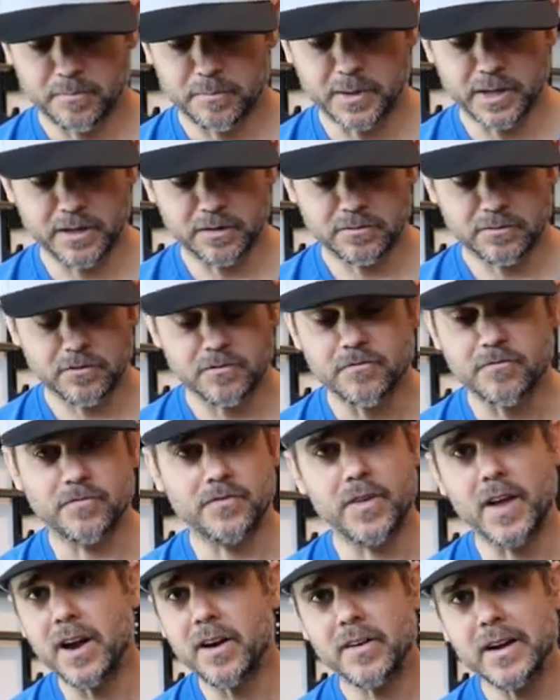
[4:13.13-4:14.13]
but
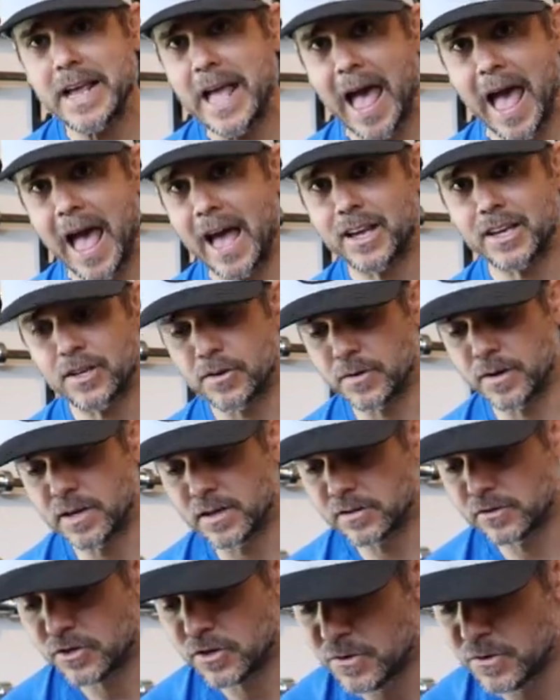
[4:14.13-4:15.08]
very accurate,